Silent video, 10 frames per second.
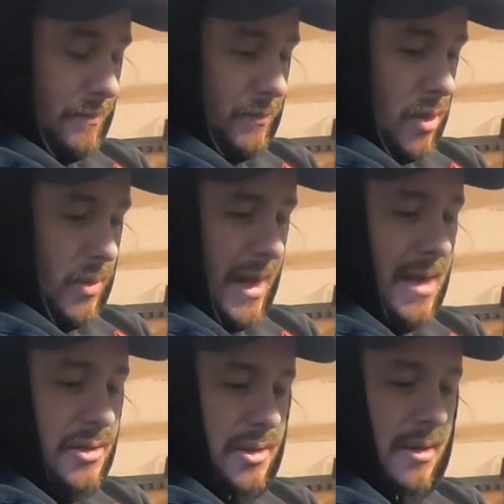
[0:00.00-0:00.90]

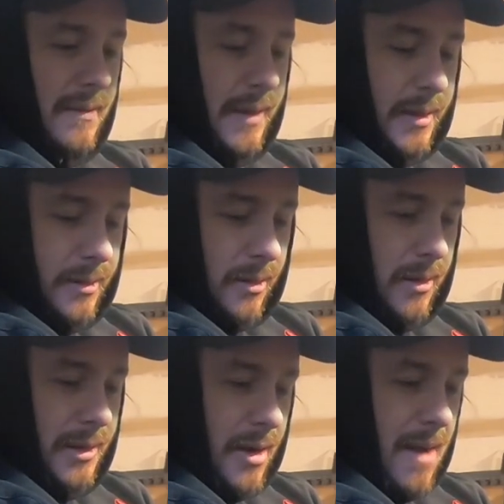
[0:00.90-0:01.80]
location of it
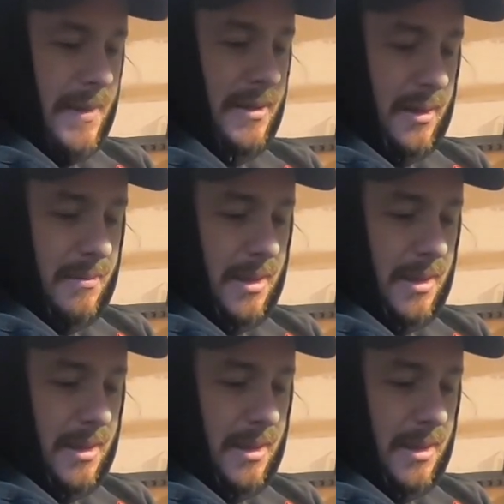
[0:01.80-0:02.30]
ergonomically